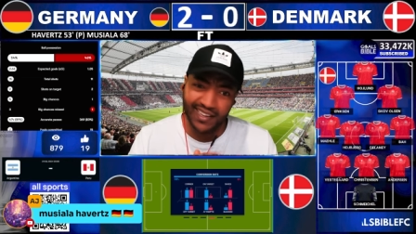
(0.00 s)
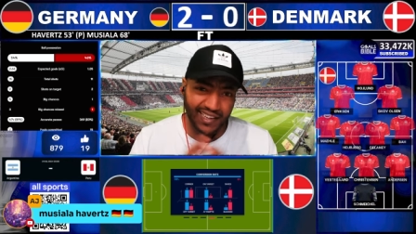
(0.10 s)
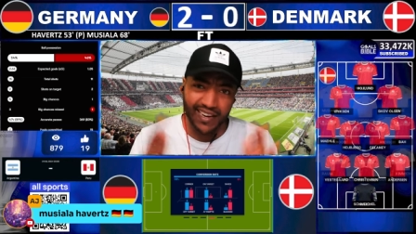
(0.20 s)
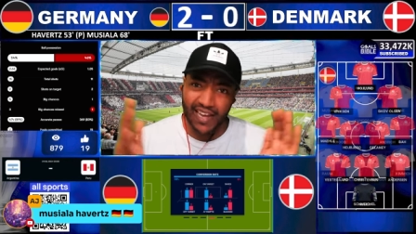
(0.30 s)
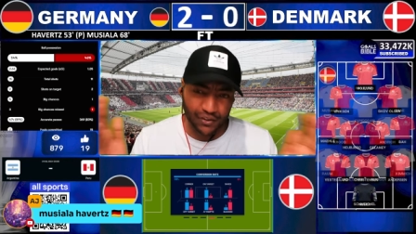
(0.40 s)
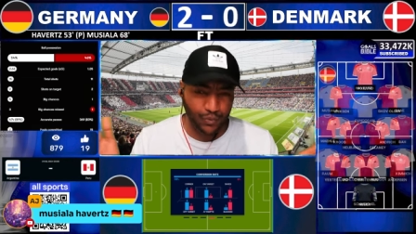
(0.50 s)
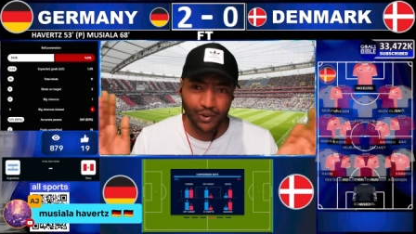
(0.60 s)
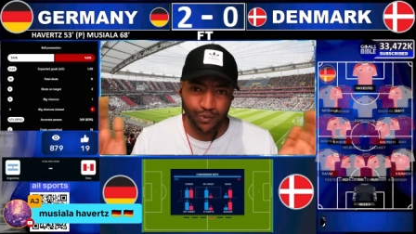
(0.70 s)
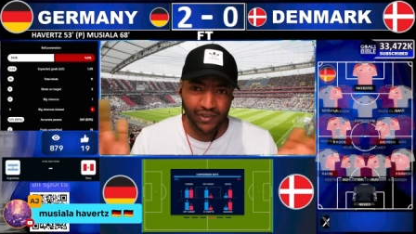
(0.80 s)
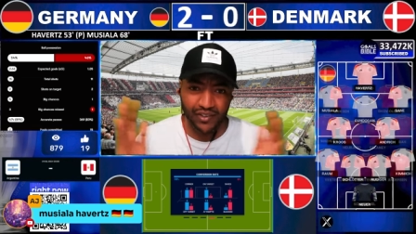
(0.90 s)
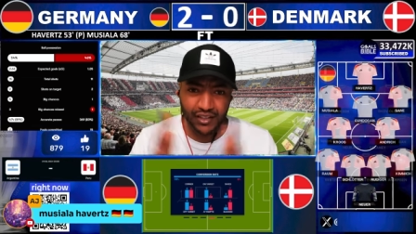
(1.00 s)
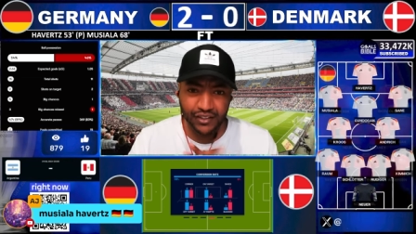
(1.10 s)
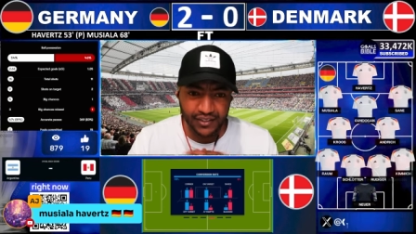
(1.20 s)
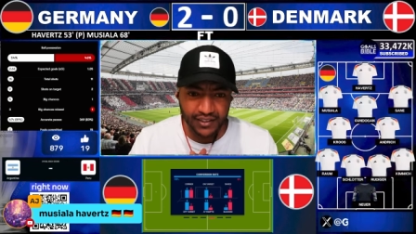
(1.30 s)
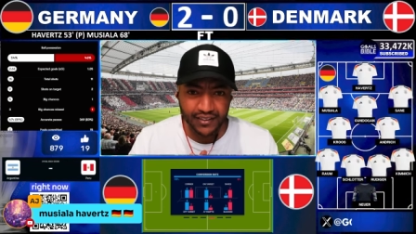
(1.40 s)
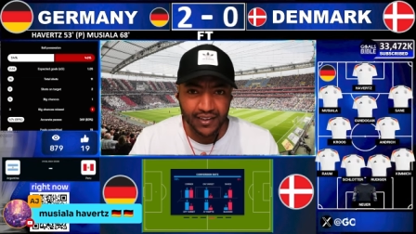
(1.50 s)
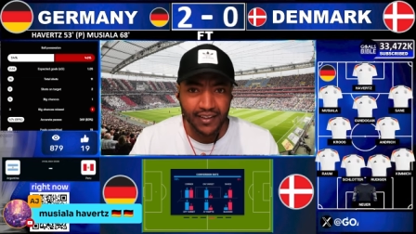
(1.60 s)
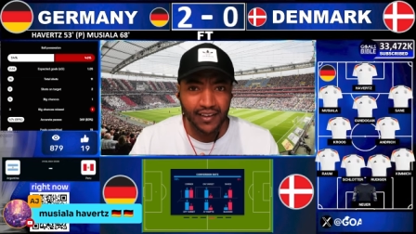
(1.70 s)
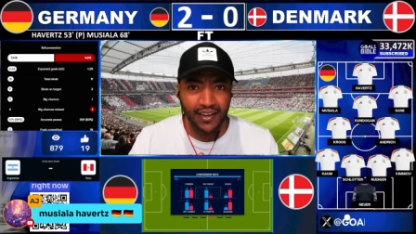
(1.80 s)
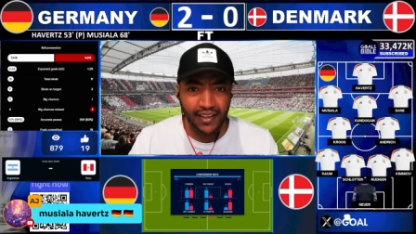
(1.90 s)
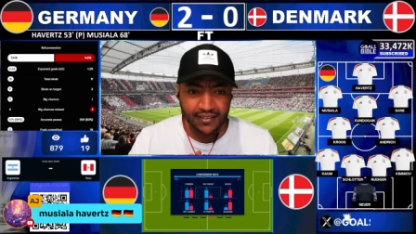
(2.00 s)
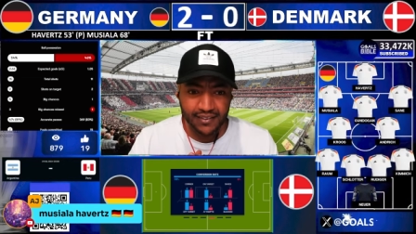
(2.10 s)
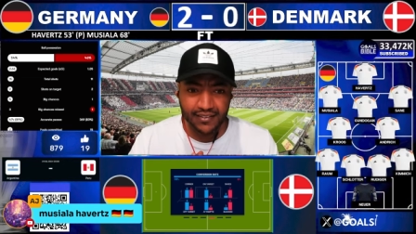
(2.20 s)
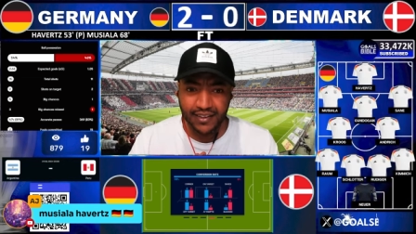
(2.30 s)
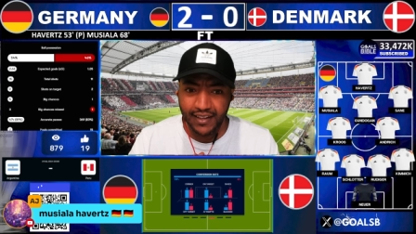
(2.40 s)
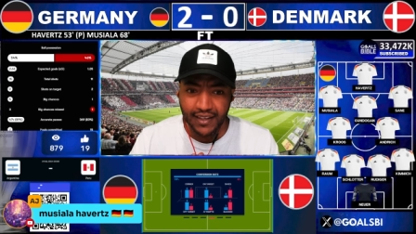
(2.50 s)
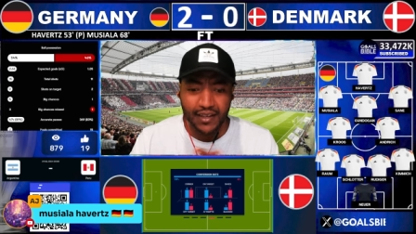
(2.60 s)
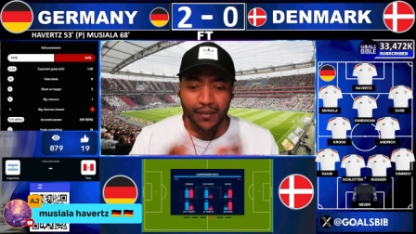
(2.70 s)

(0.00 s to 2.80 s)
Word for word: and that's what Switzerland did against Italy.